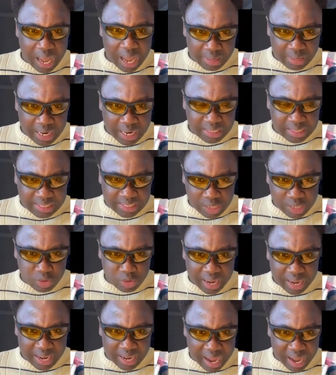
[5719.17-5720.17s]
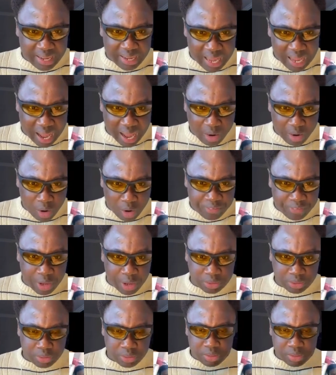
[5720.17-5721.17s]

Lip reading: nature, Jasso Akra, yeah, obvious.